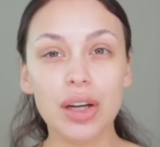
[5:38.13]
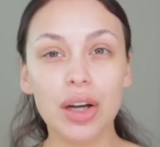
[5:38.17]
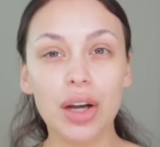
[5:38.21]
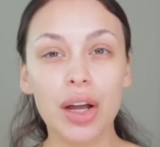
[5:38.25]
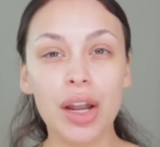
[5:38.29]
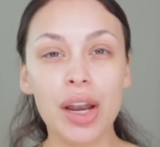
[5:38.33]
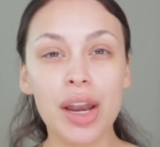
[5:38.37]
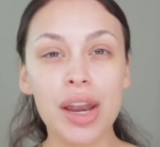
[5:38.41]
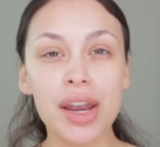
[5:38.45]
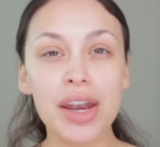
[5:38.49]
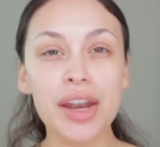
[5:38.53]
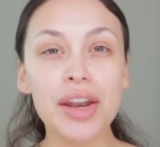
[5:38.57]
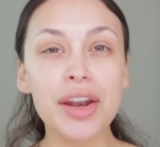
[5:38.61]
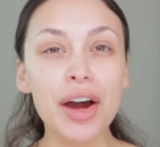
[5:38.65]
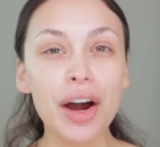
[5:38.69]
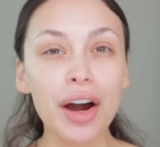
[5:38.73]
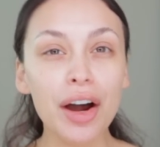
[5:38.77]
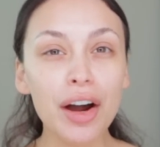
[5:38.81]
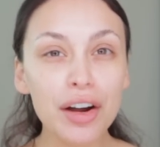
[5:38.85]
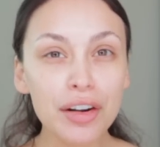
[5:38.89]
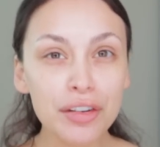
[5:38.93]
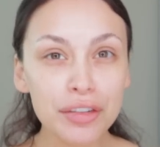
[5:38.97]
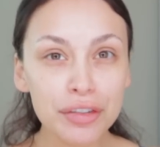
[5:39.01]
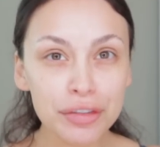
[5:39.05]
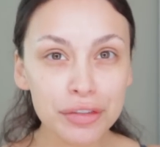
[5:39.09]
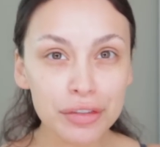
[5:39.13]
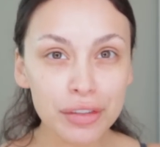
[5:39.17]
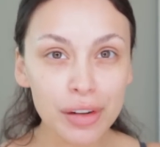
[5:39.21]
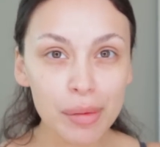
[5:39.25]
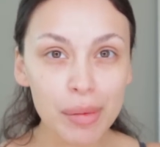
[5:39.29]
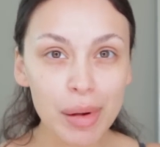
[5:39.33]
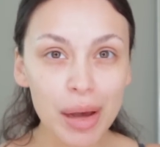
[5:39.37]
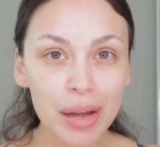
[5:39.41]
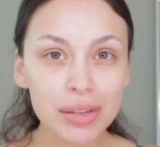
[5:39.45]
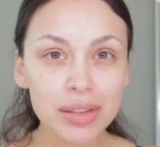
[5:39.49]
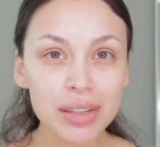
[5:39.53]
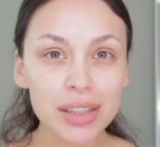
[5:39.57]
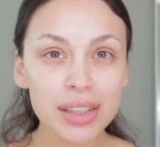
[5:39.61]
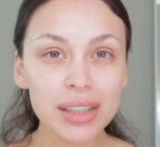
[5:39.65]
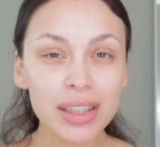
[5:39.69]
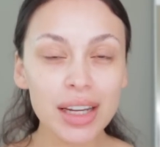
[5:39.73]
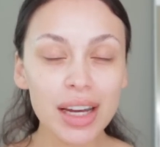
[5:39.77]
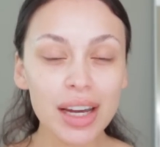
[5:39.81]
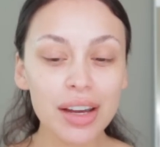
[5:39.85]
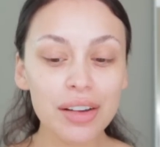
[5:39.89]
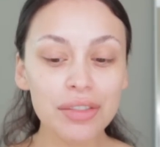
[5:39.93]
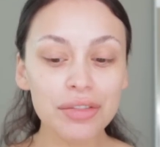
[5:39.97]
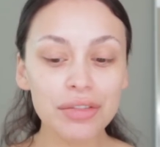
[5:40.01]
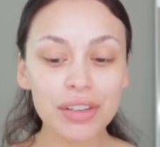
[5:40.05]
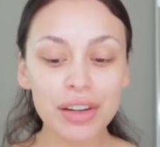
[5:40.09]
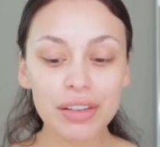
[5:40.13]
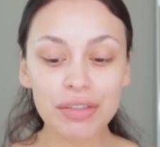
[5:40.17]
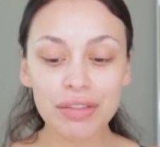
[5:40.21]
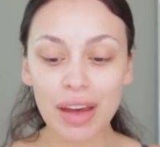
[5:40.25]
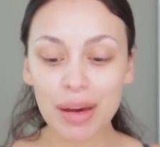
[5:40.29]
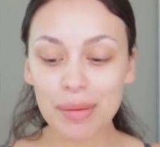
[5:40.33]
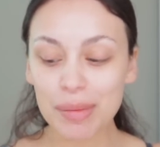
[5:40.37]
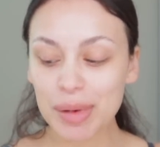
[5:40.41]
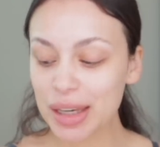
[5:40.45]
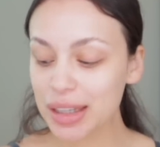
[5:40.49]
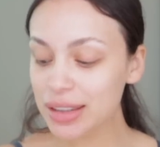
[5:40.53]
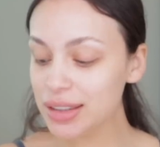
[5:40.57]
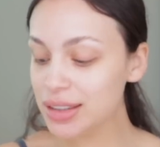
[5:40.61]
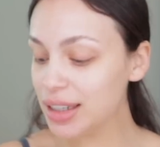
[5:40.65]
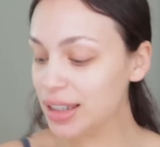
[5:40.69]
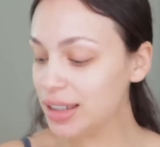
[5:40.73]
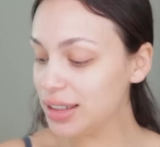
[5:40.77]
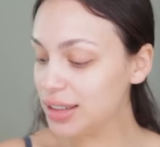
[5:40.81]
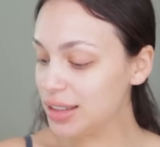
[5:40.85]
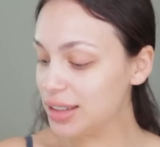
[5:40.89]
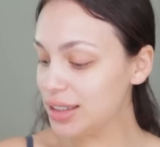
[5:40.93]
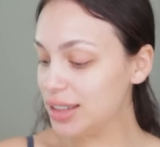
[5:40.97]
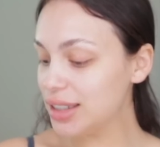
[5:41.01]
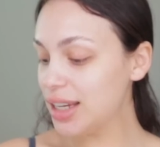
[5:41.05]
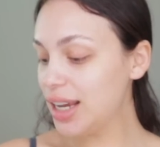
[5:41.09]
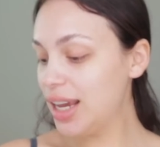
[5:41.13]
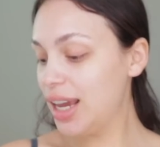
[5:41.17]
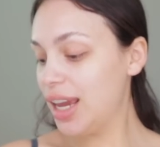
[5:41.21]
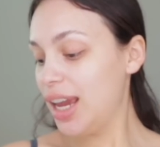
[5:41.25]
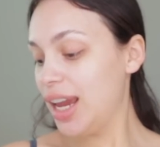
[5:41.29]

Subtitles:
enough about stuff, if that makes sense.